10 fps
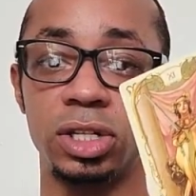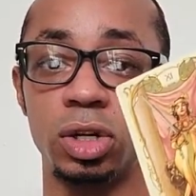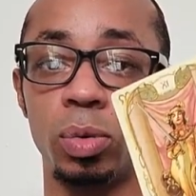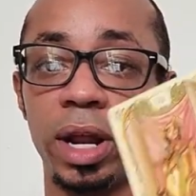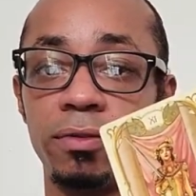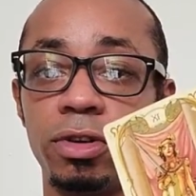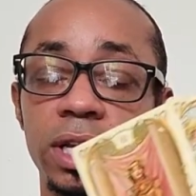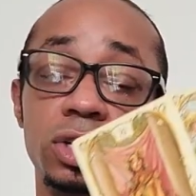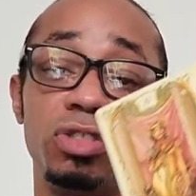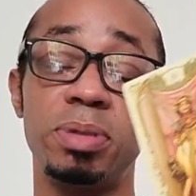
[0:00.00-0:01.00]
And so whatever
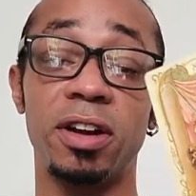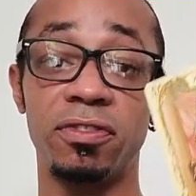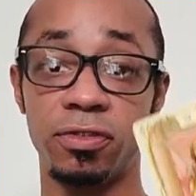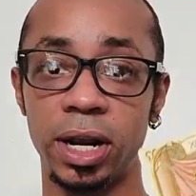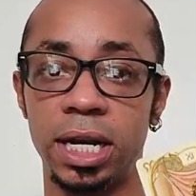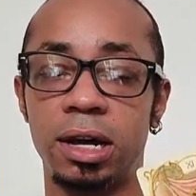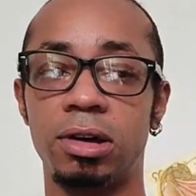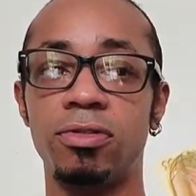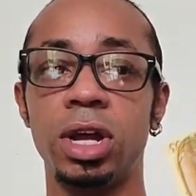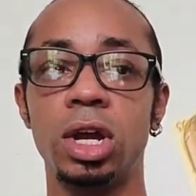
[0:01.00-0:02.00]
it is you've been afraid
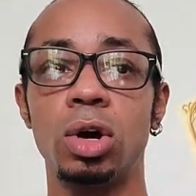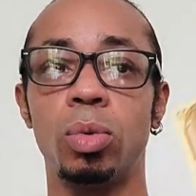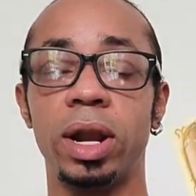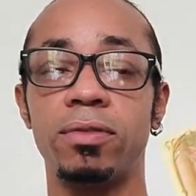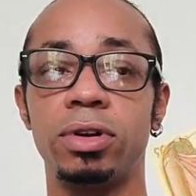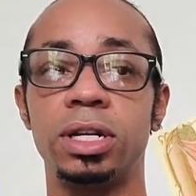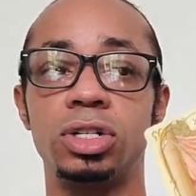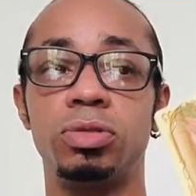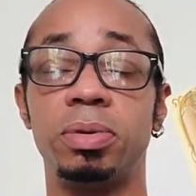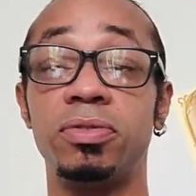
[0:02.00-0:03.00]
of, whatever it
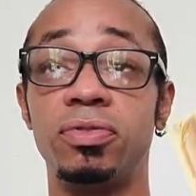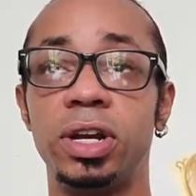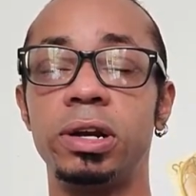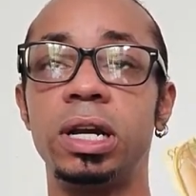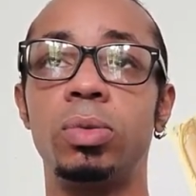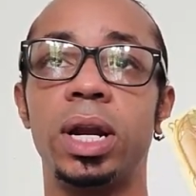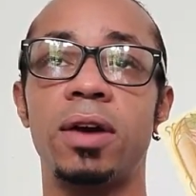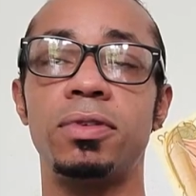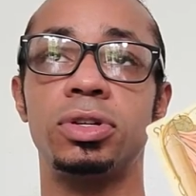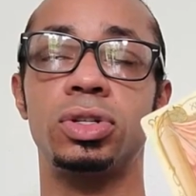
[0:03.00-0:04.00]
is you've been fearing,
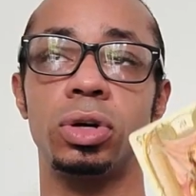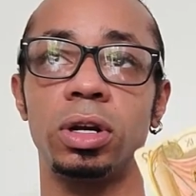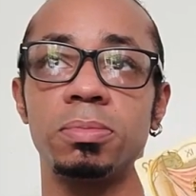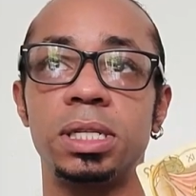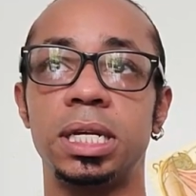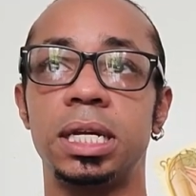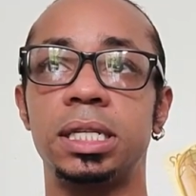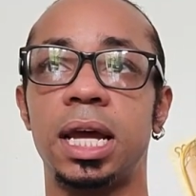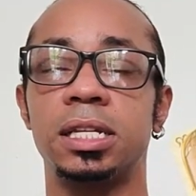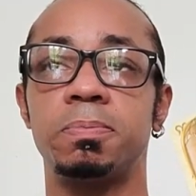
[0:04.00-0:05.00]
whatever
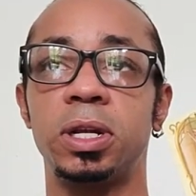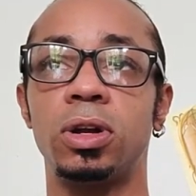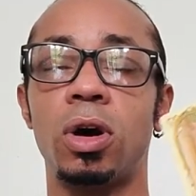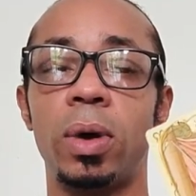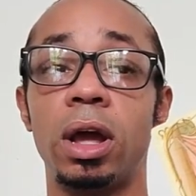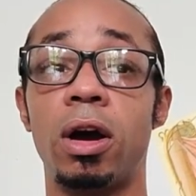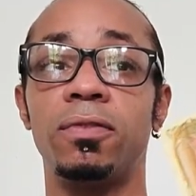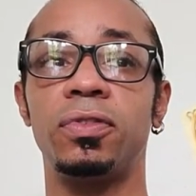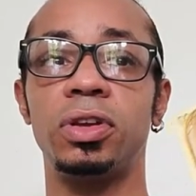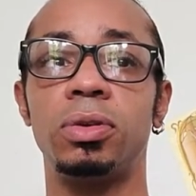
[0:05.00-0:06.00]
circumstance has been going
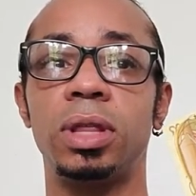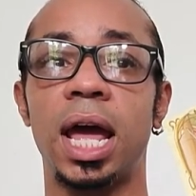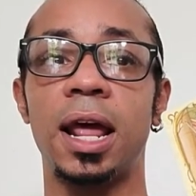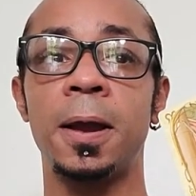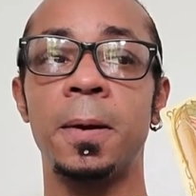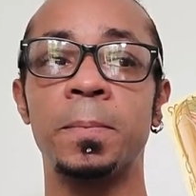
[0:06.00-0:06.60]
on for you that